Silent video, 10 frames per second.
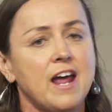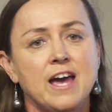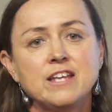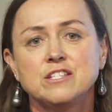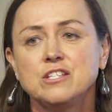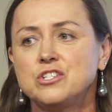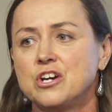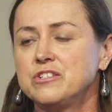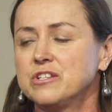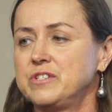as the
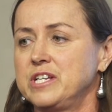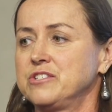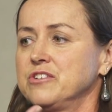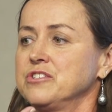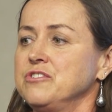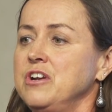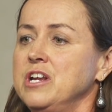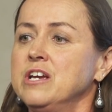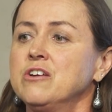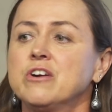dose of testosterone
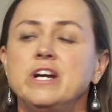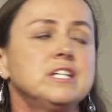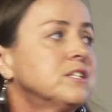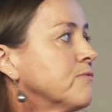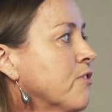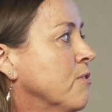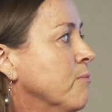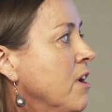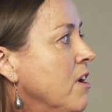increased from